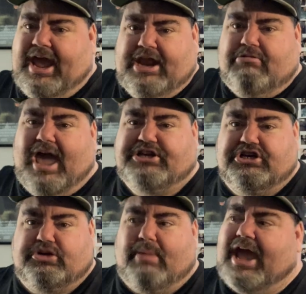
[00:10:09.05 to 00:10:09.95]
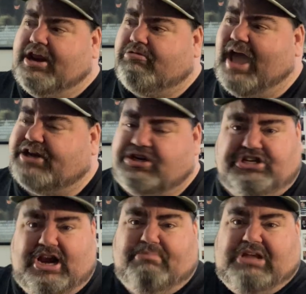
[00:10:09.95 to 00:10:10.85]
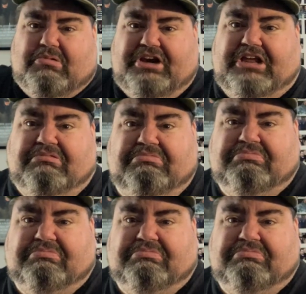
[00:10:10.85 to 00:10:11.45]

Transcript: interactions are my interactions, and I'm done with it.